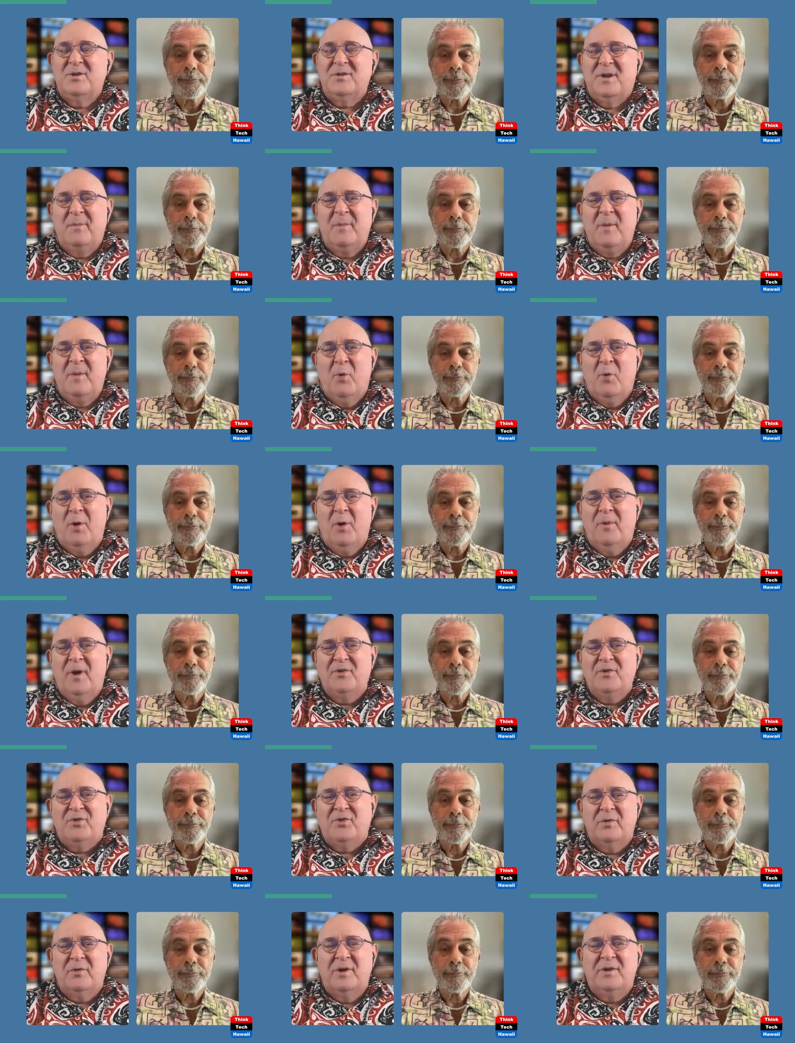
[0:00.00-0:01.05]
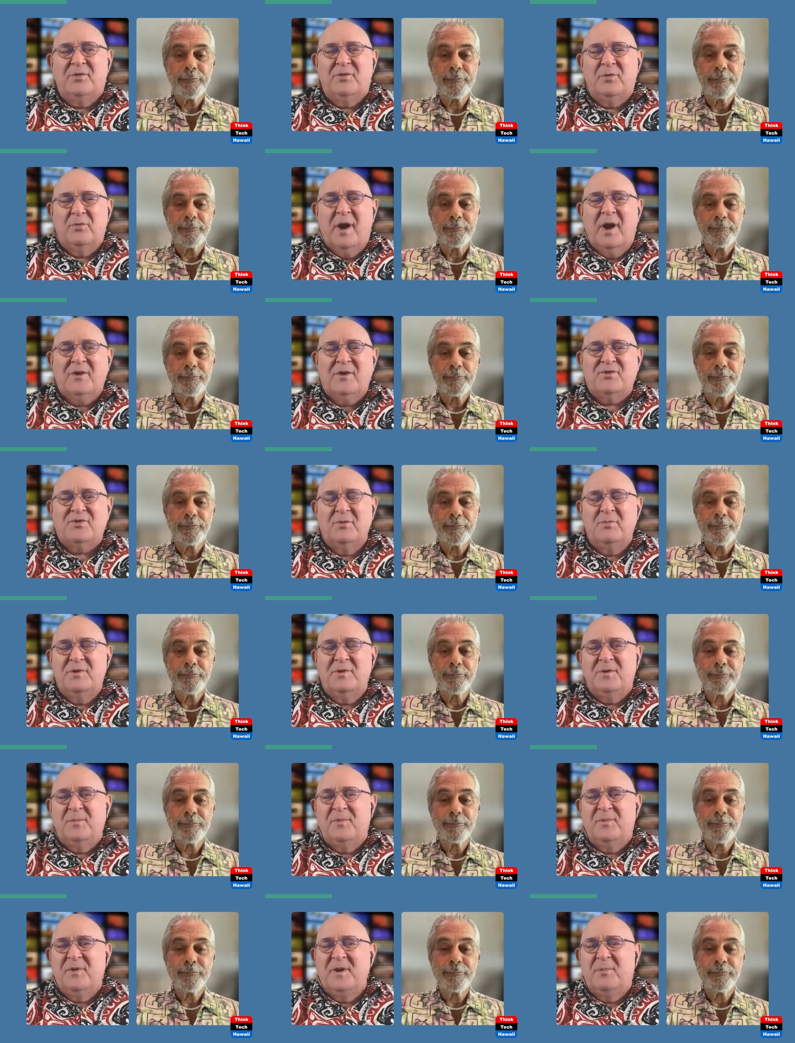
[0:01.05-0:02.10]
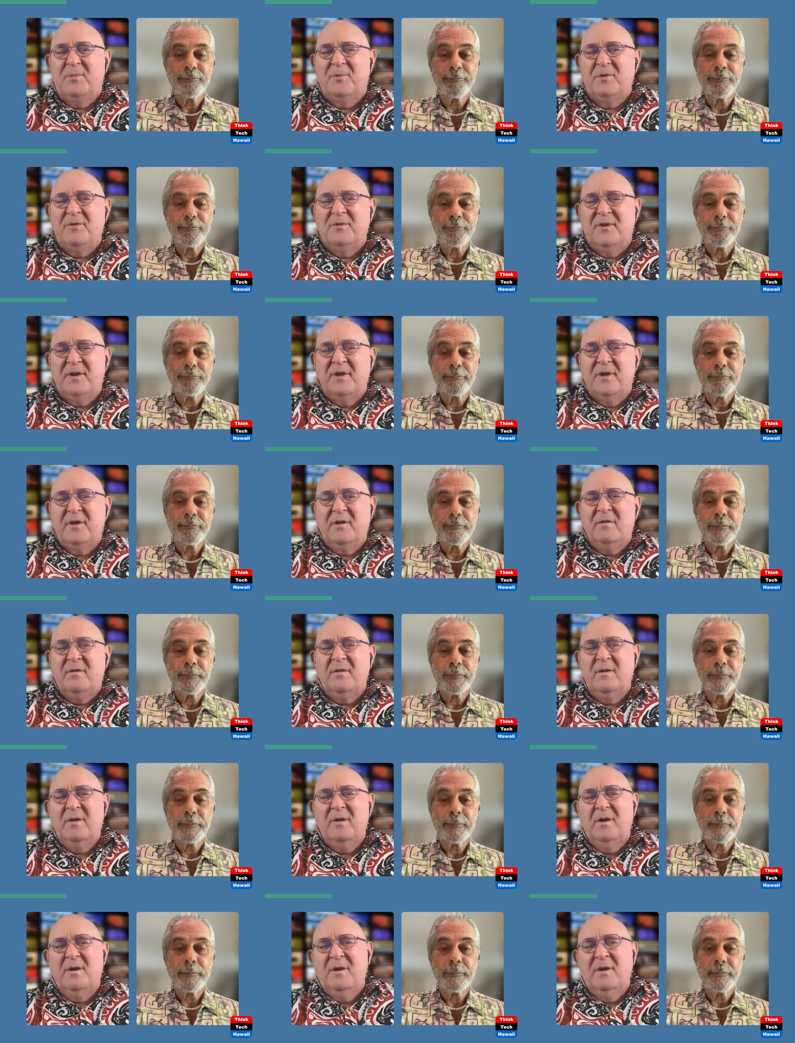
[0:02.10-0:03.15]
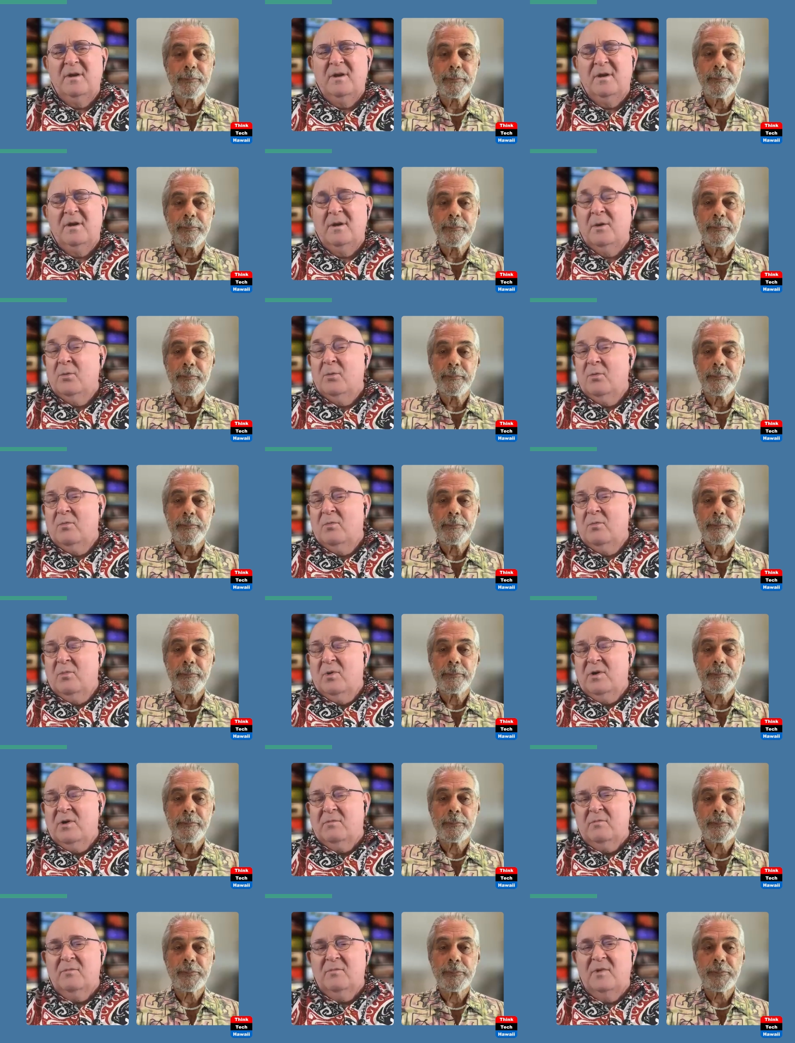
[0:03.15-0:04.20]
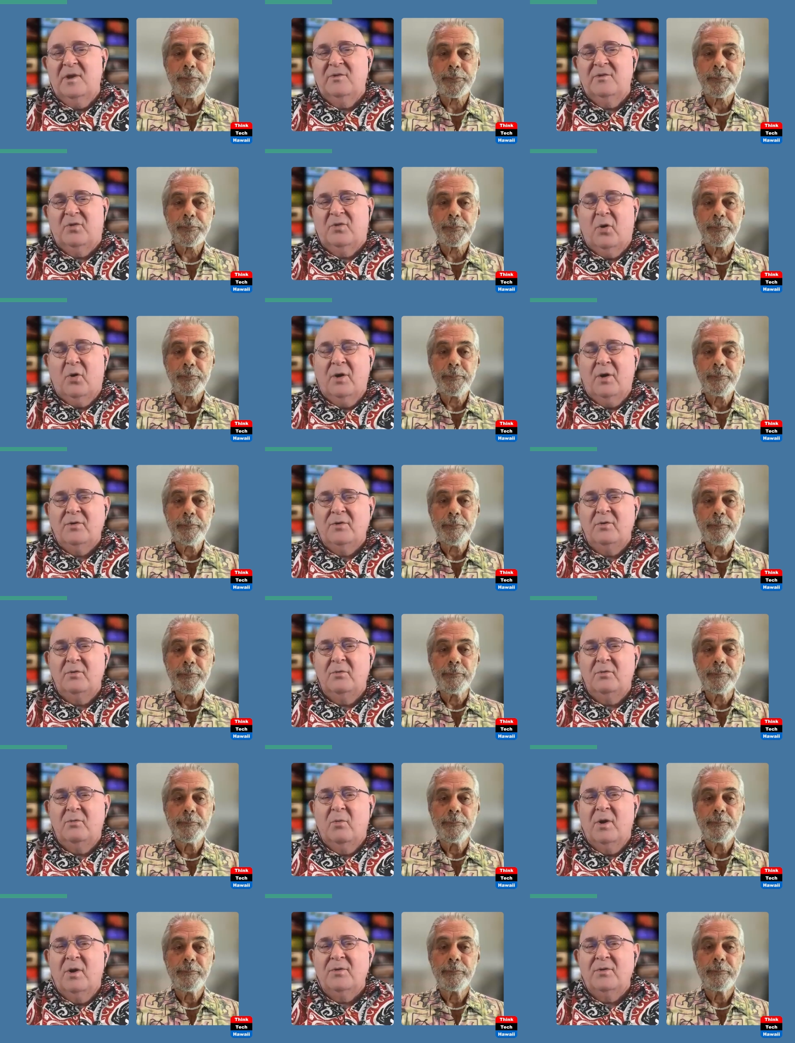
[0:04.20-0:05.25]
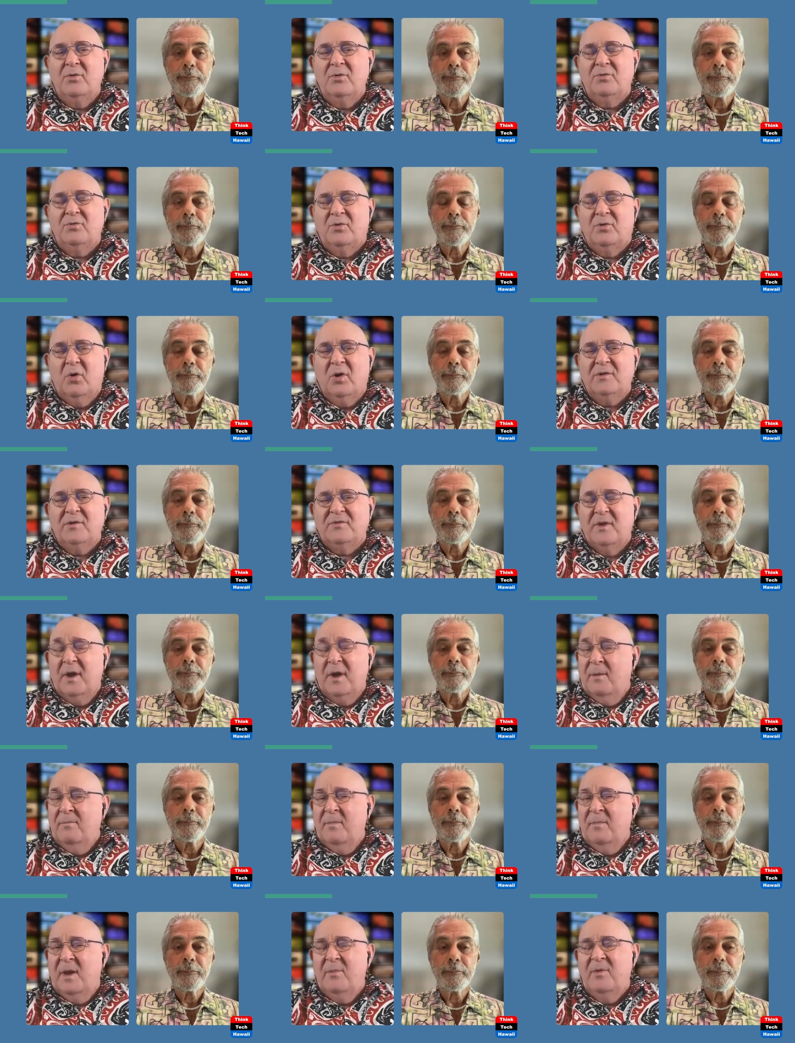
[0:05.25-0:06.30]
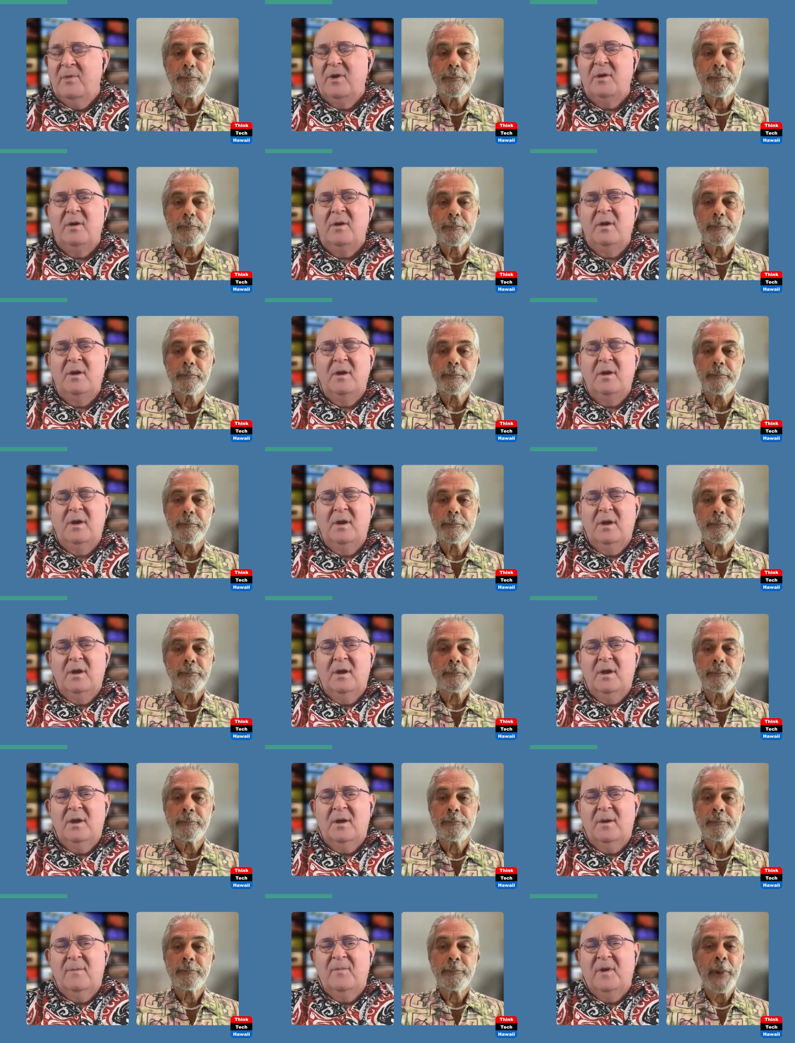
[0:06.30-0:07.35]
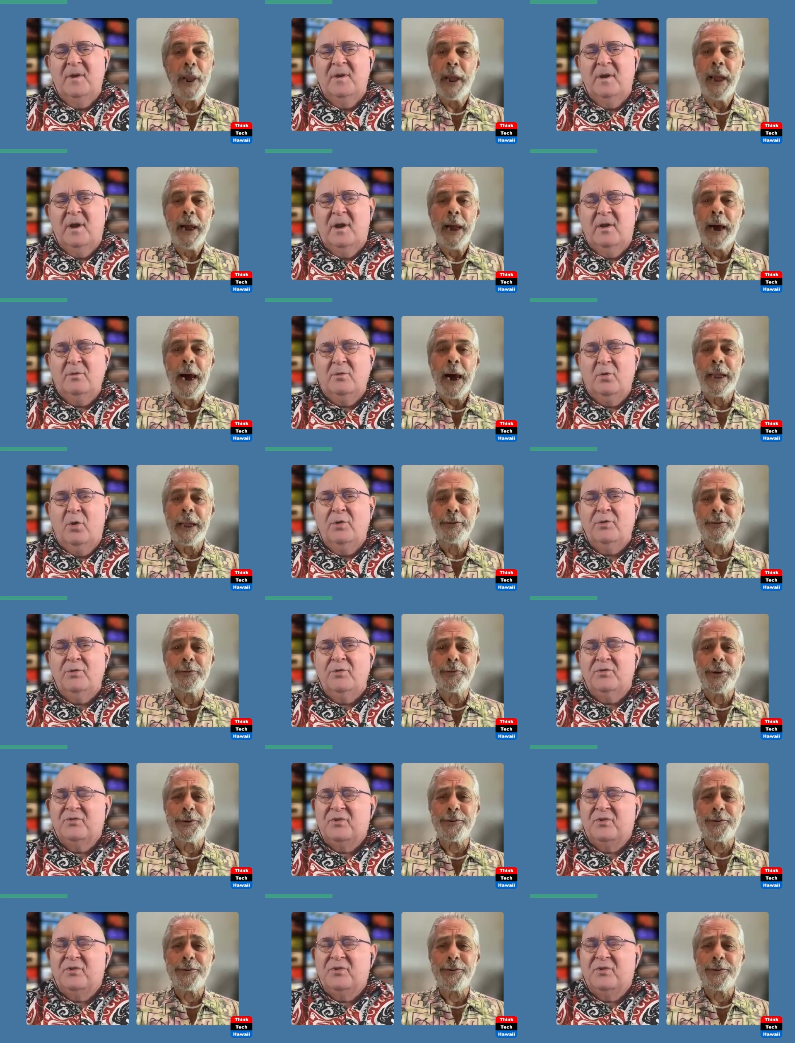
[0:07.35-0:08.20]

Speaker 1: So tell me more about your interaction with the people there, uh, what they taught you, what you taught them, maybe. Um, and I didn't